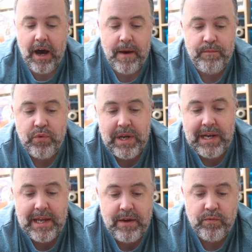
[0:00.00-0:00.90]
I'm
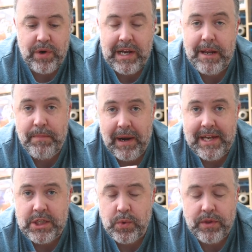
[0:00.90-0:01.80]
really, really
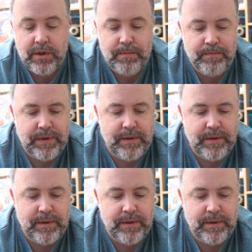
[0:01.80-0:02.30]
pleased with them.